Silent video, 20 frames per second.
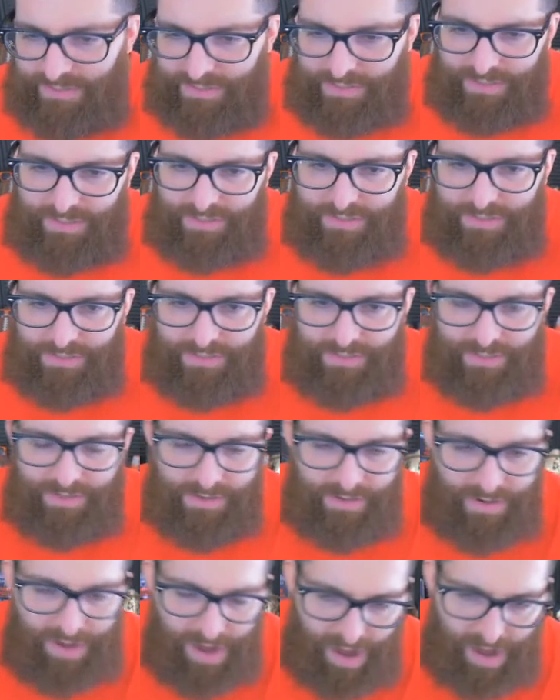just
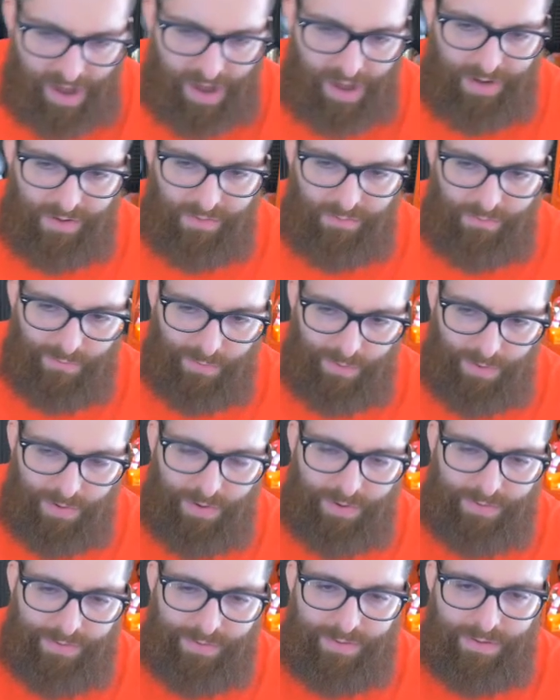not
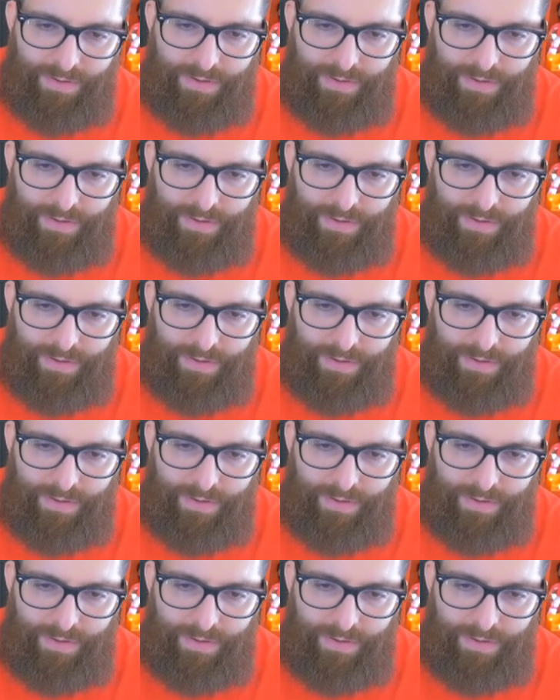worth